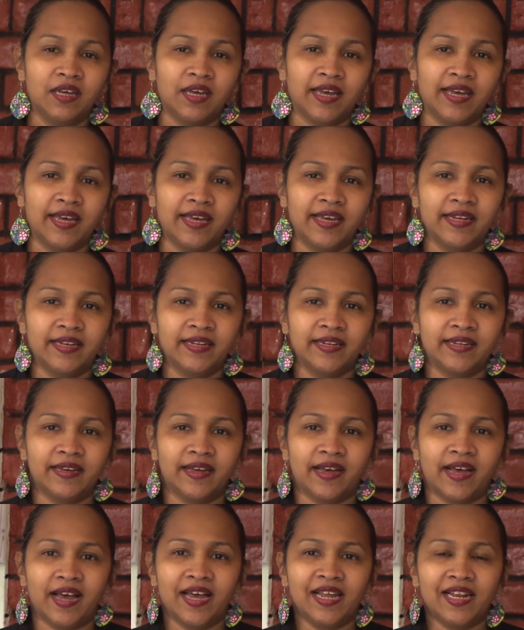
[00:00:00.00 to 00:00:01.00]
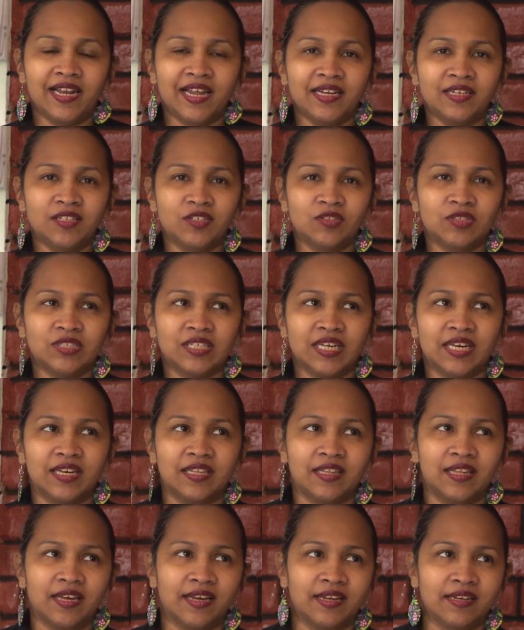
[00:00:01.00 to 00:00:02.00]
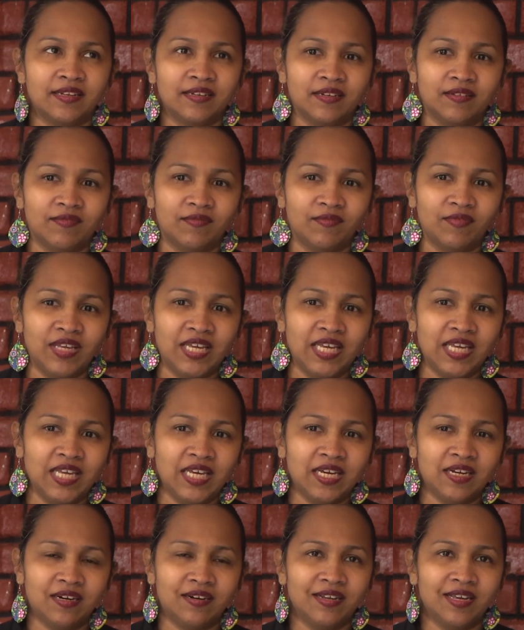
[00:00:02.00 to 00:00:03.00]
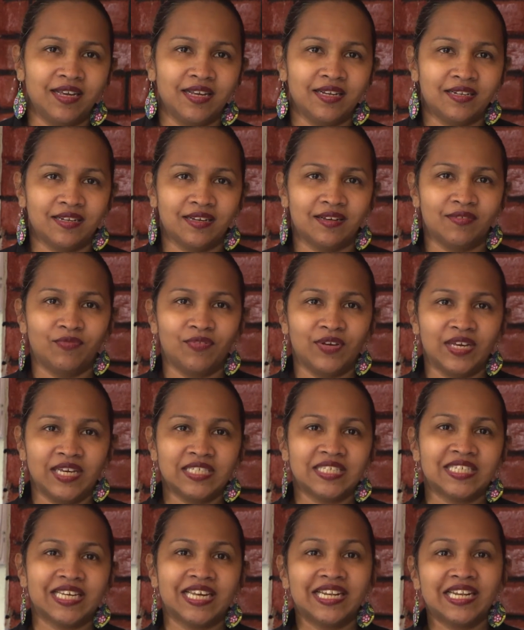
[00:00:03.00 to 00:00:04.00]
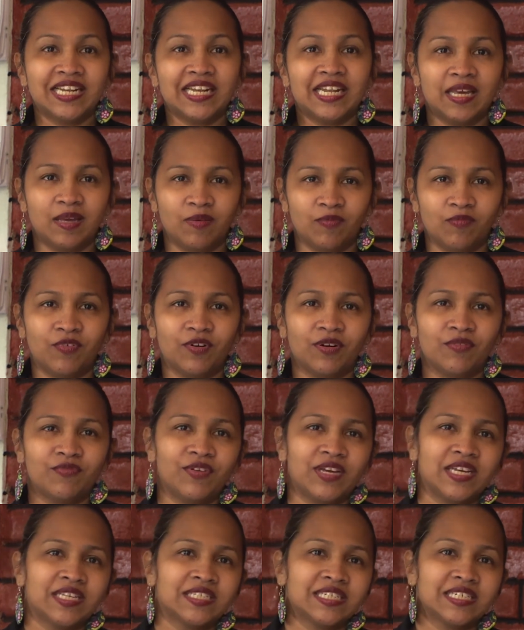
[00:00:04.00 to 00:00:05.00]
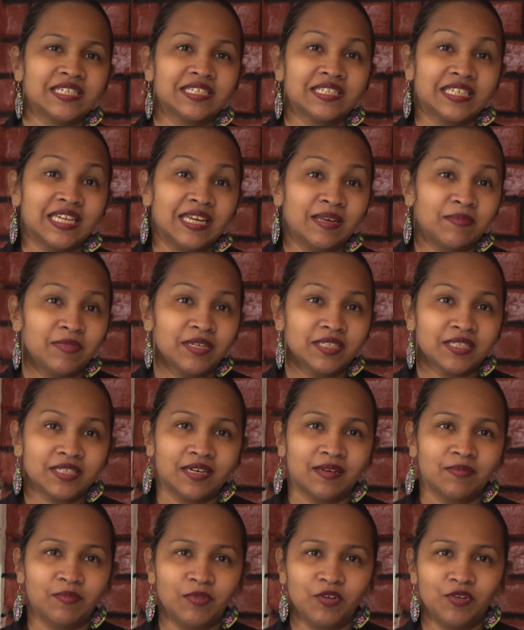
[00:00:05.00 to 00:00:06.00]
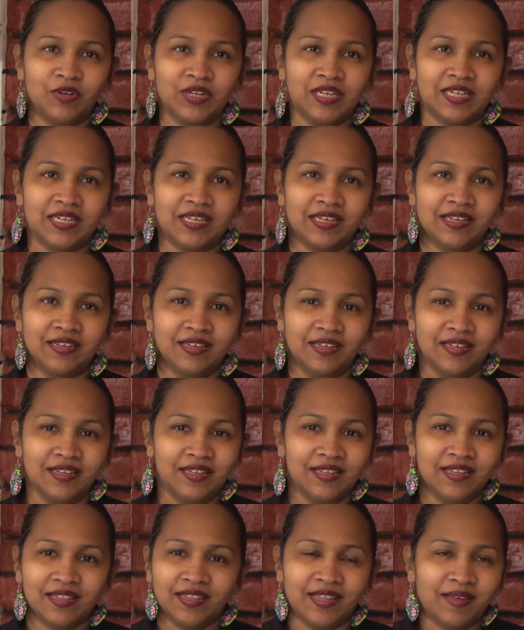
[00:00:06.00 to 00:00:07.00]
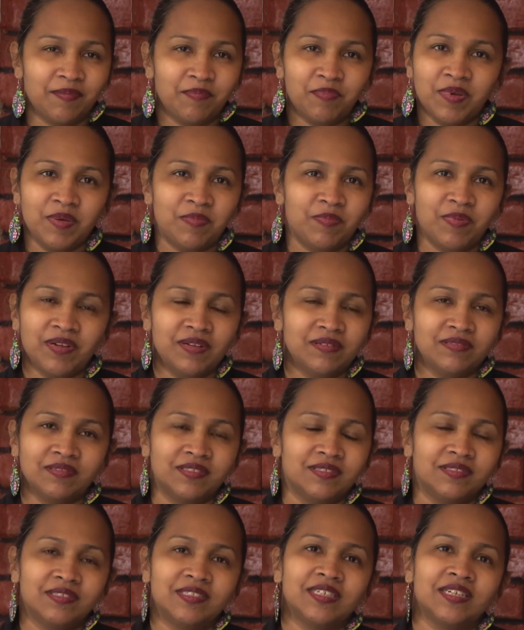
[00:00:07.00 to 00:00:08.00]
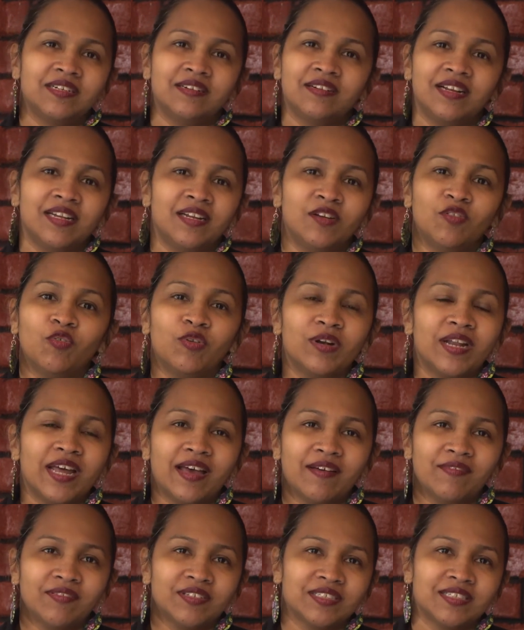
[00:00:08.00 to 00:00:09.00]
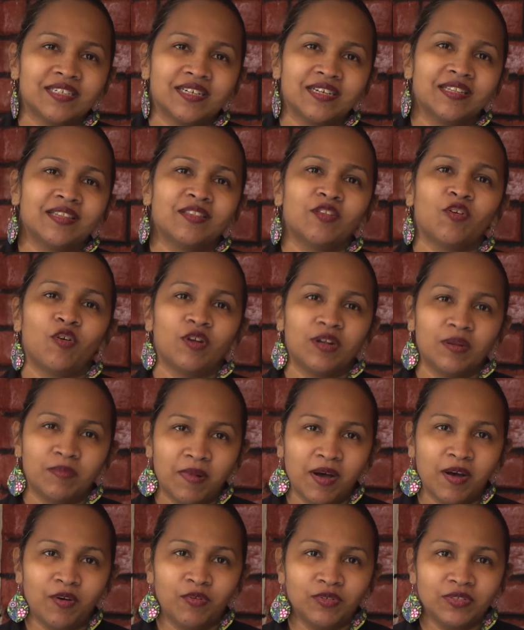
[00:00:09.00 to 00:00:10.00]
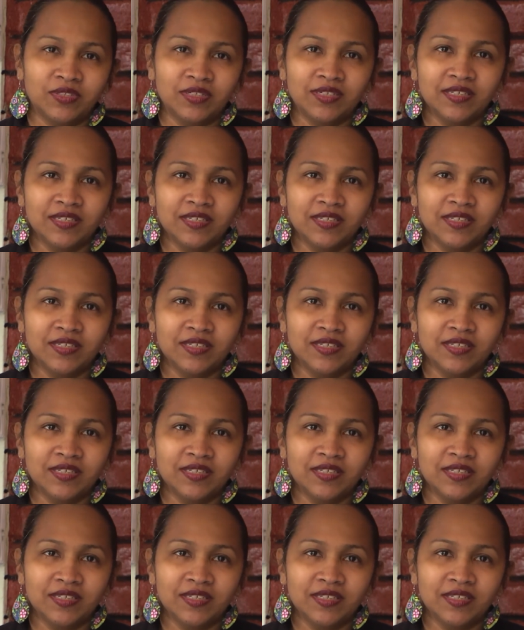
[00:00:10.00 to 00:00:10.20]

And I like to say that we create a face and a name for a faceless, nameless community that people generally don't have a second thought about.